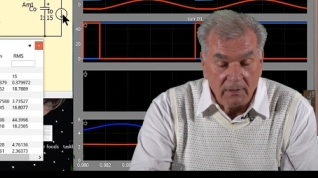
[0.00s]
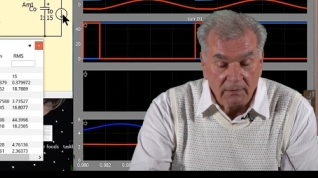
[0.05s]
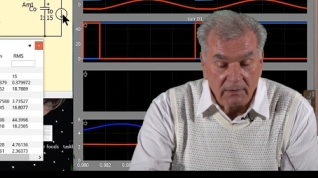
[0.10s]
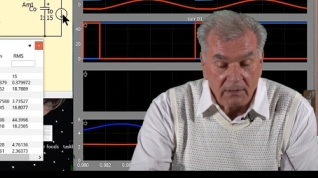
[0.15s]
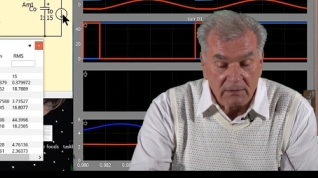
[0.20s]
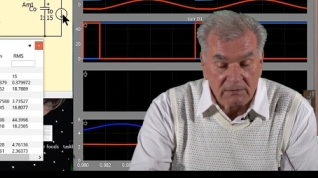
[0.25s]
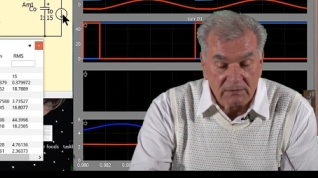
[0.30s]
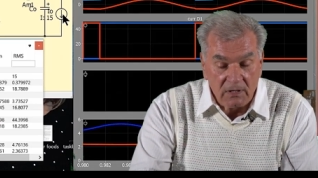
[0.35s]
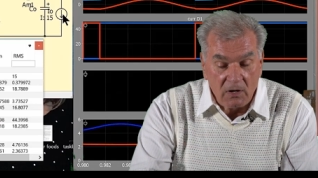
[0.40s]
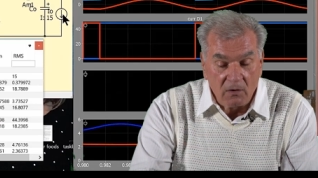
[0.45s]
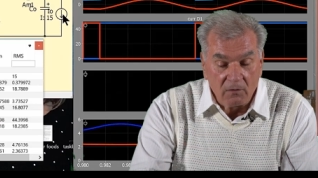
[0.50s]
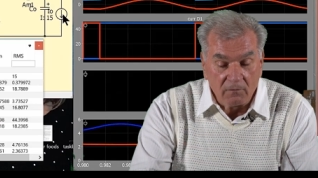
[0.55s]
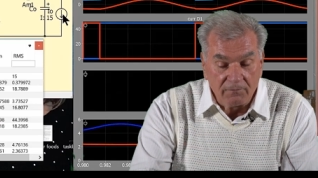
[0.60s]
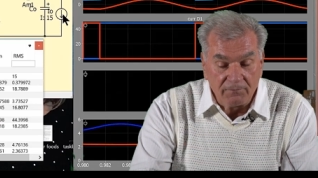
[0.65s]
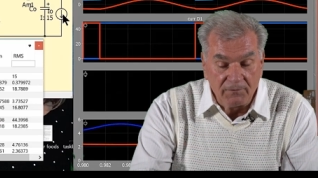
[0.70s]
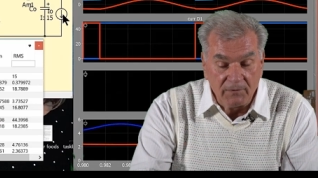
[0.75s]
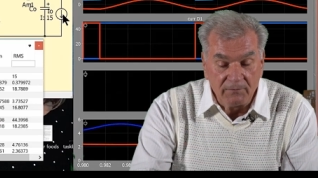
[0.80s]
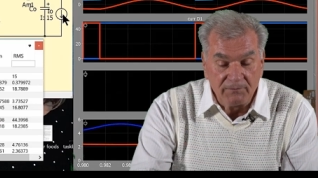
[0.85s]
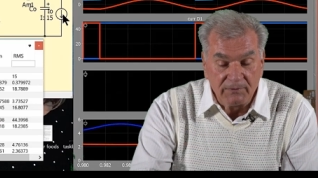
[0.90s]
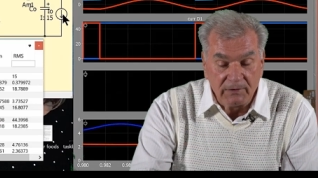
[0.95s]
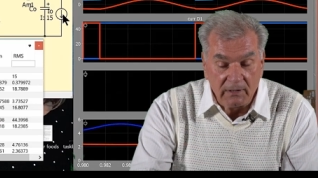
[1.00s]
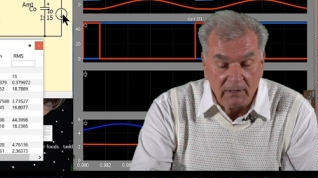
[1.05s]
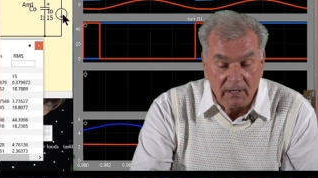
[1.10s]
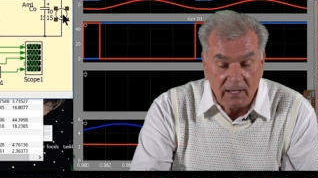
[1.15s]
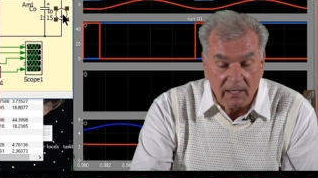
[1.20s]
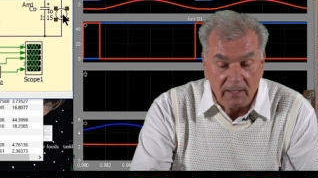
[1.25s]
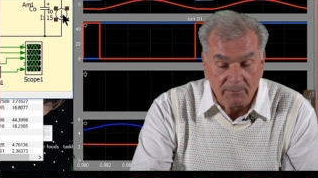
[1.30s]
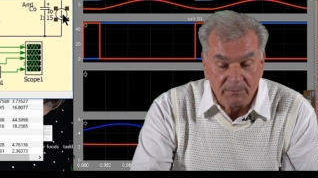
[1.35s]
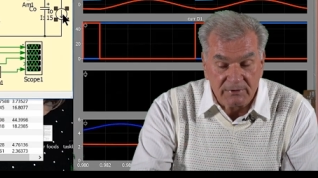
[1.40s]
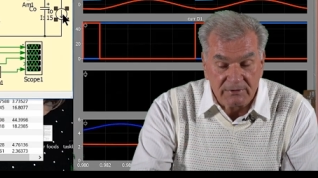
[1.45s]
There is now 15
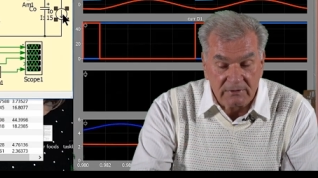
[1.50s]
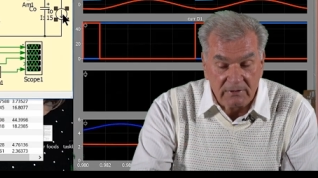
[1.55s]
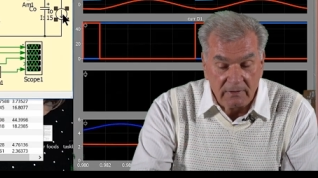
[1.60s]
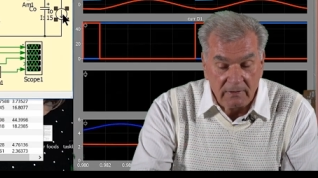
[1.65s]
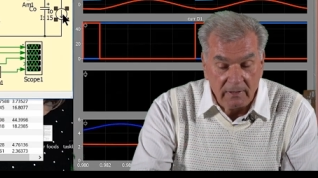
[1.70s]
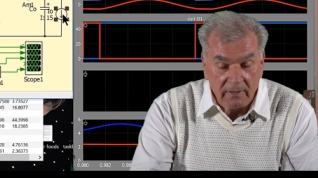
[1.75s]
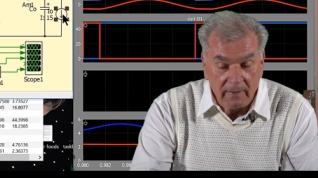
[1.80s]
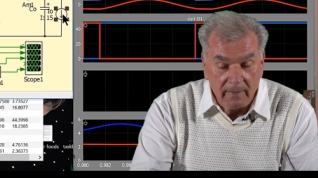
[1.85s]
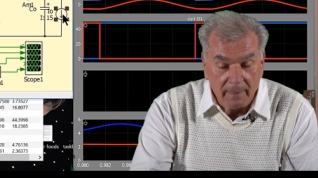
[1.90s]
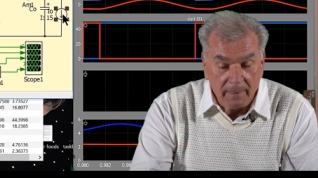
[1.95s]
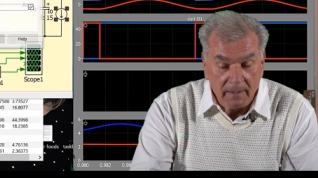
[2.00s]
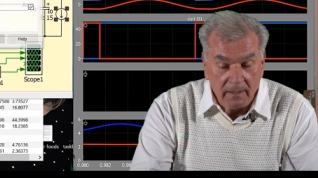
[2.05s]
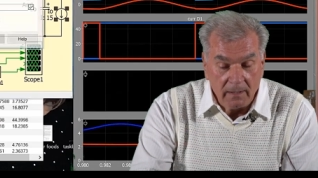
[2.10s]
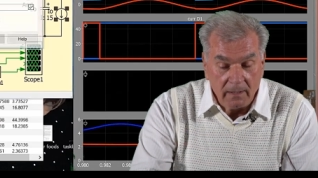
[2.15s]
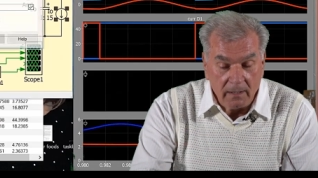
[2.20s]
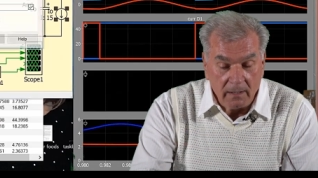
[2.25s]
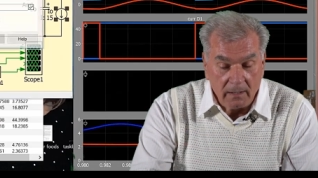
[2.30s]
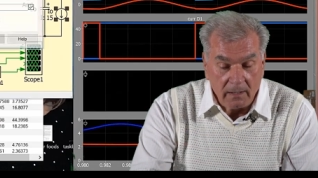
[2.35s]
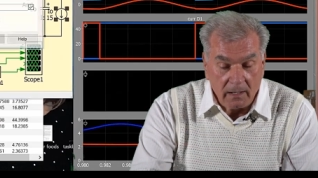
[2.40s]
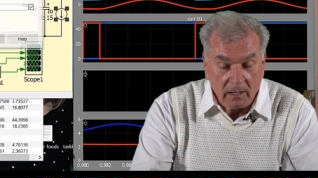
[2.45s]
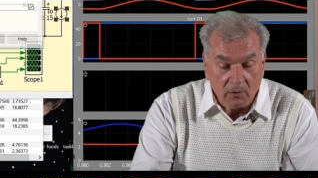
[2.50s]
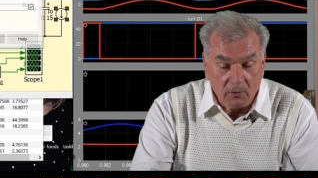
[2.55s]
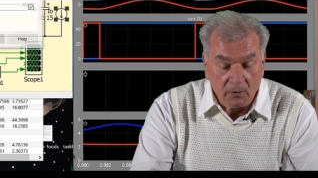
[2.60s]
amps uh,